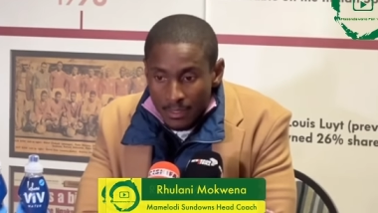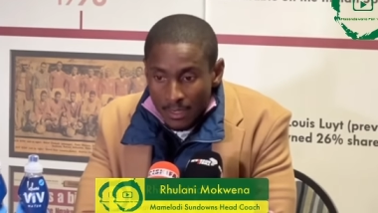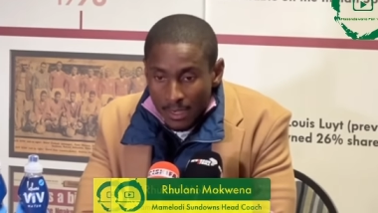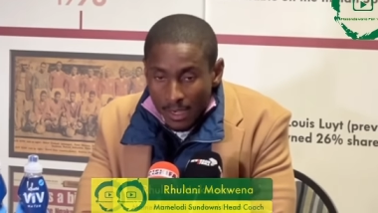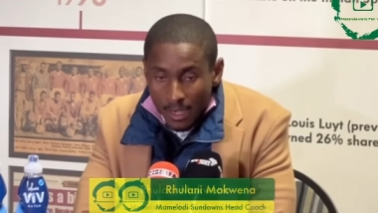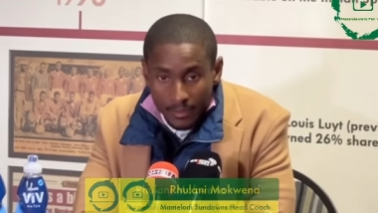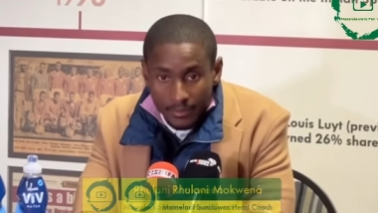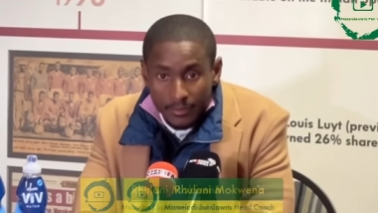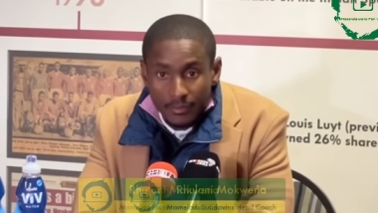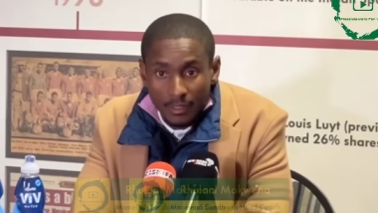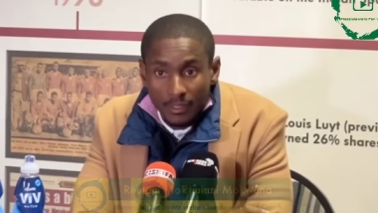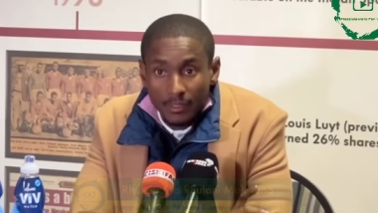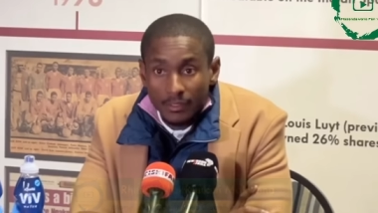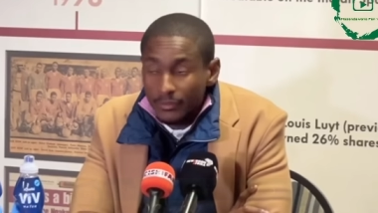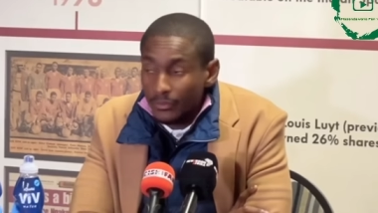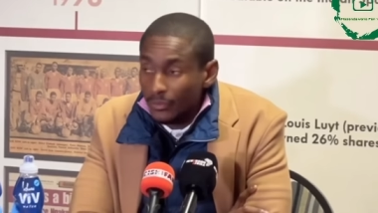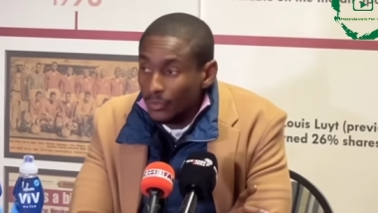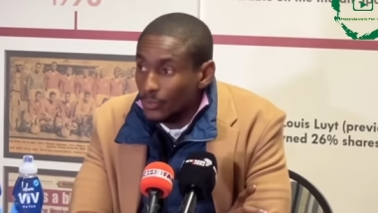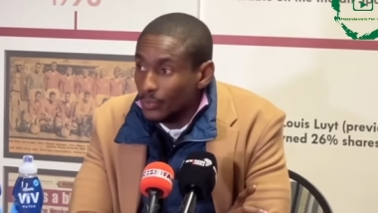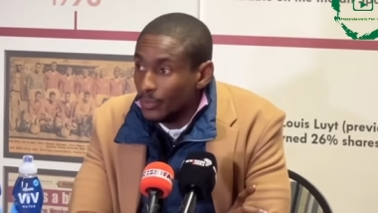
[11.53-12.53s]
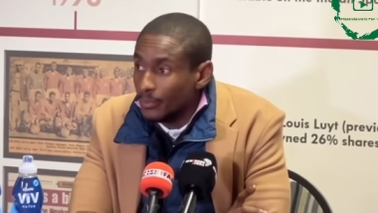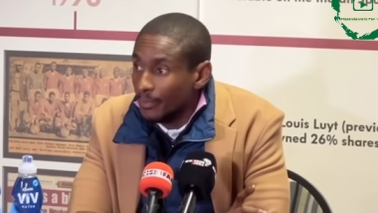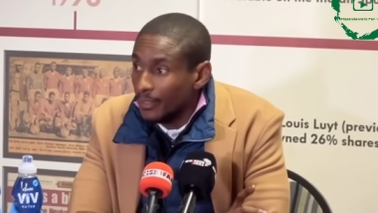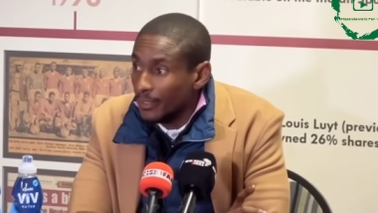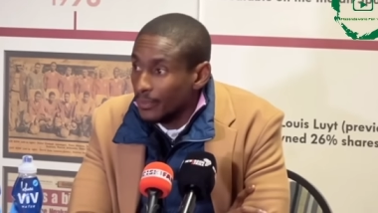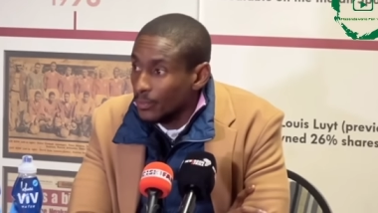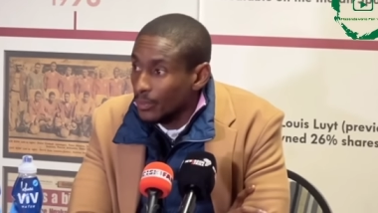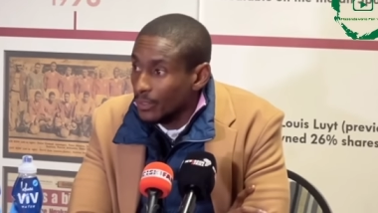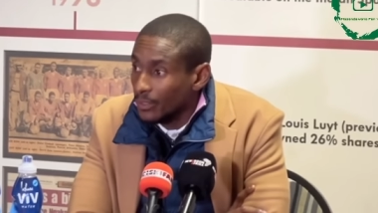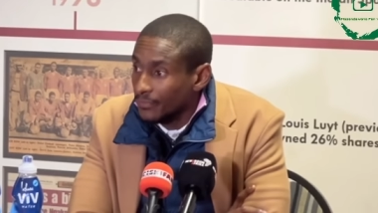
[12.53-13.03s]
I really thought we
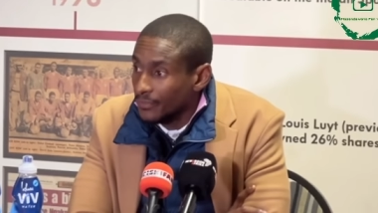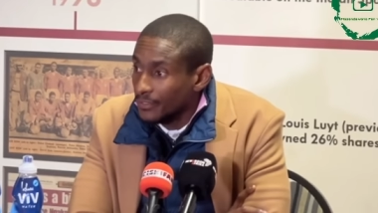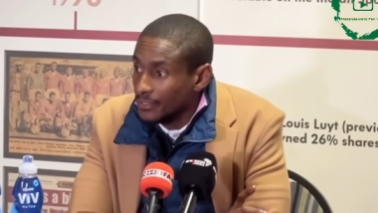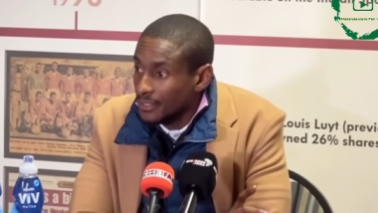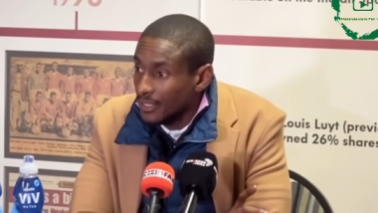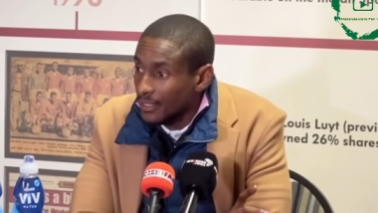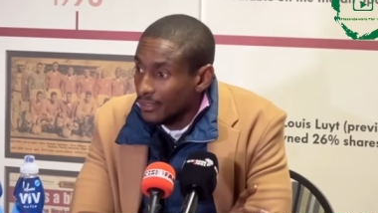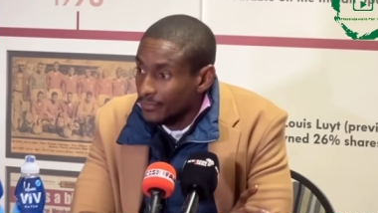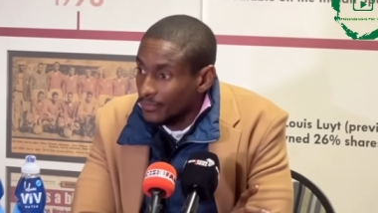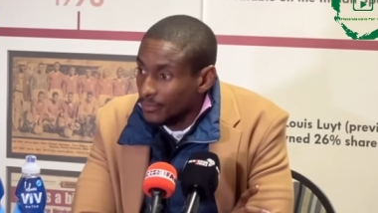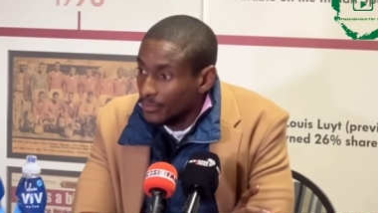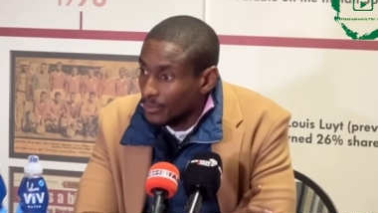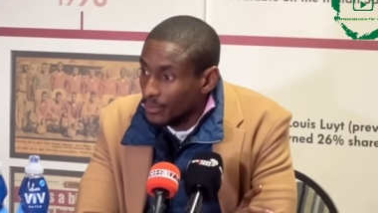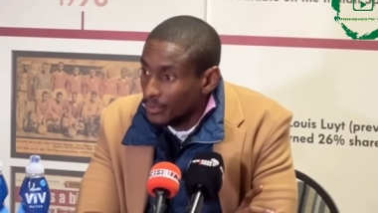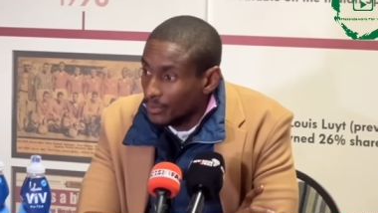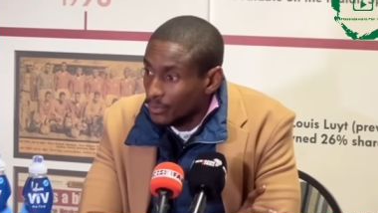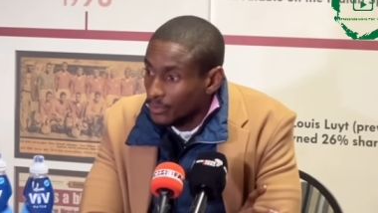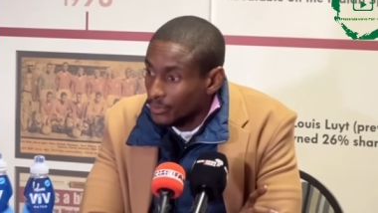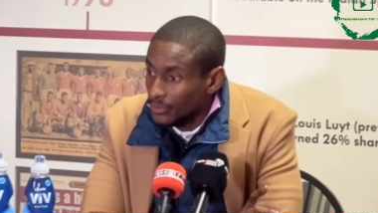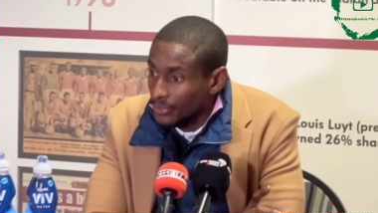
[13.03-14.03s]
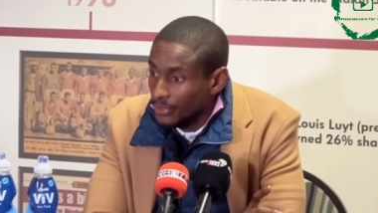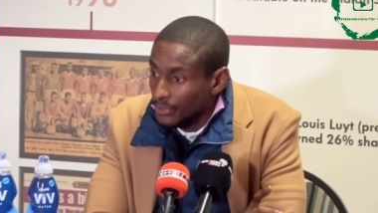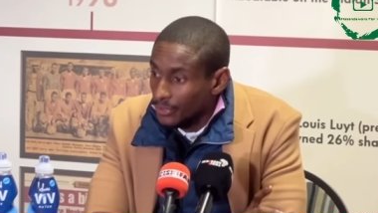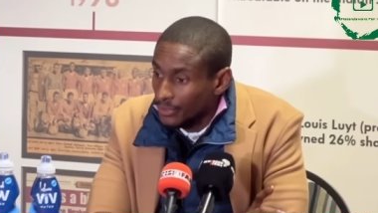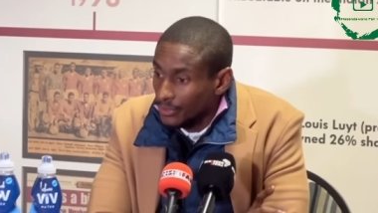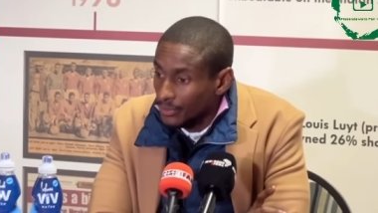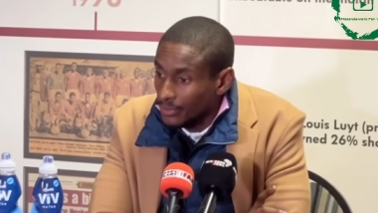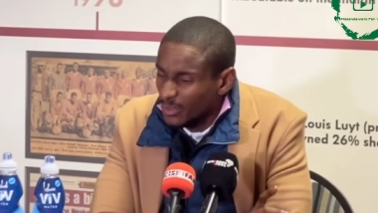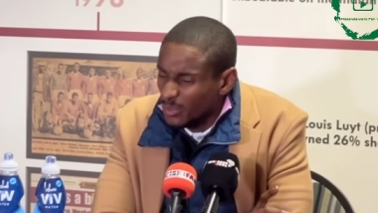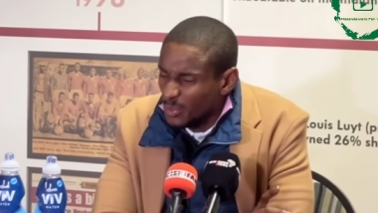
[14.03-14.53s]
played well. First half, we were good.
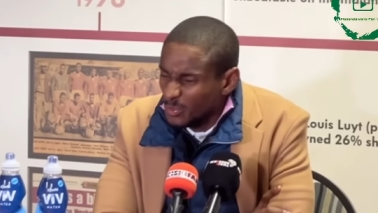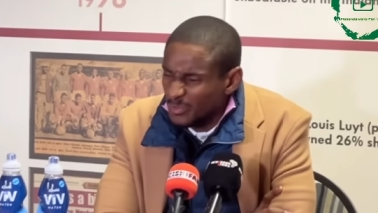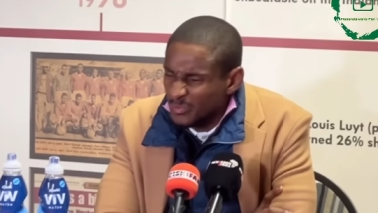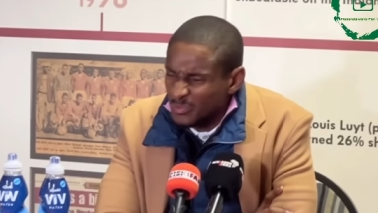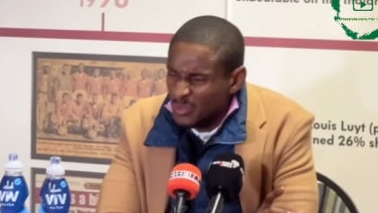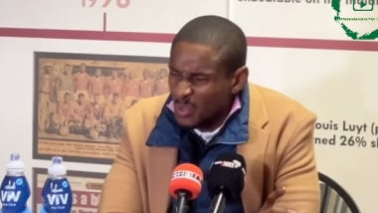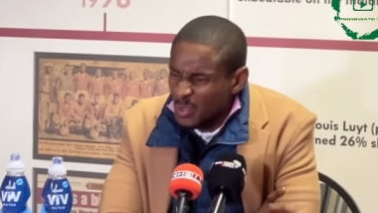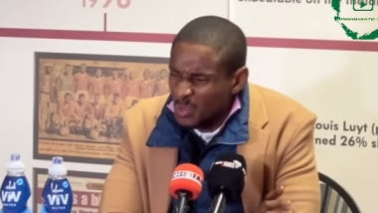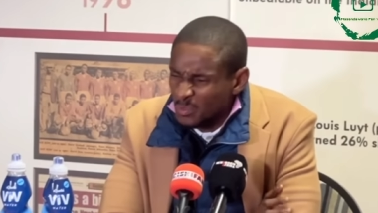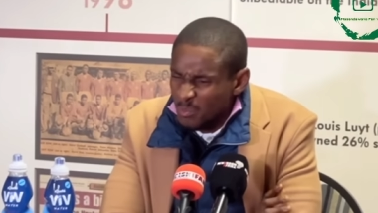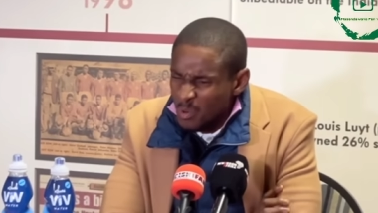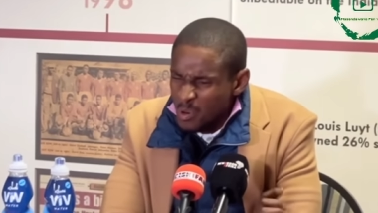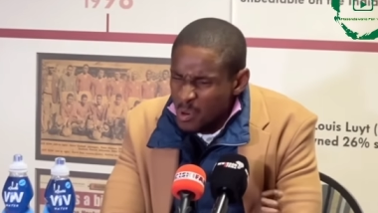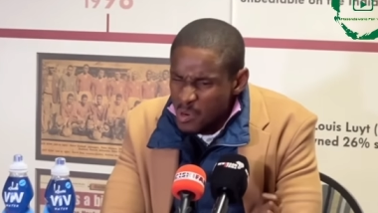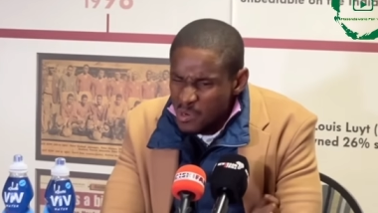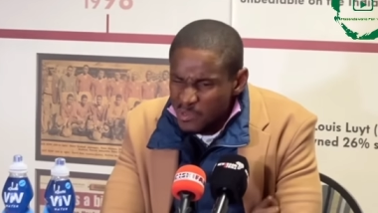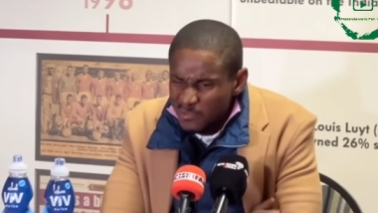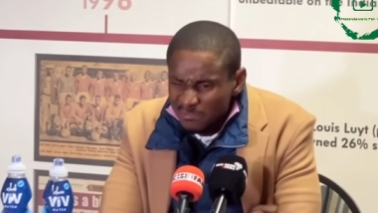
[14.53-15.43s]
We uh, could have scored more.